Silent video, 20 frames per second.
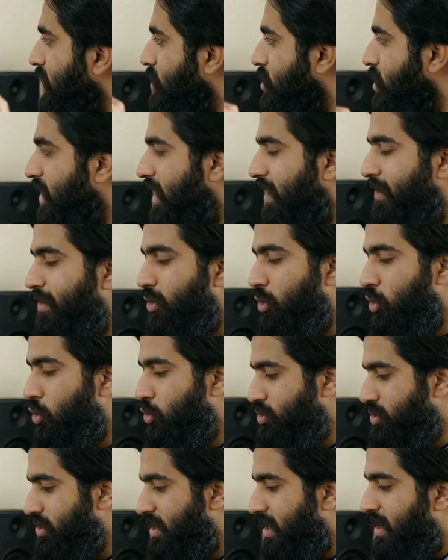or 11 logo
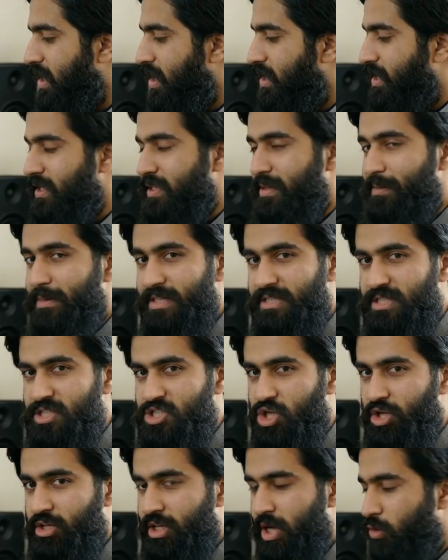screen until the PC
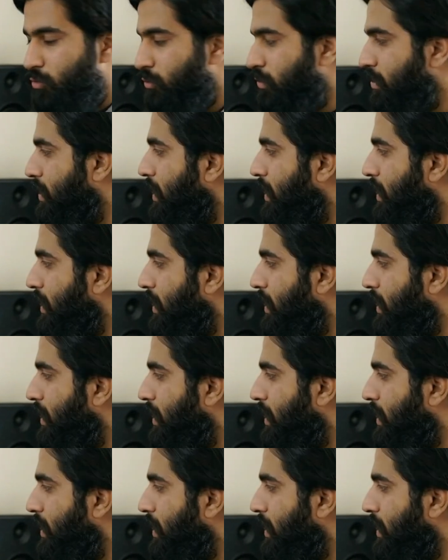shut down.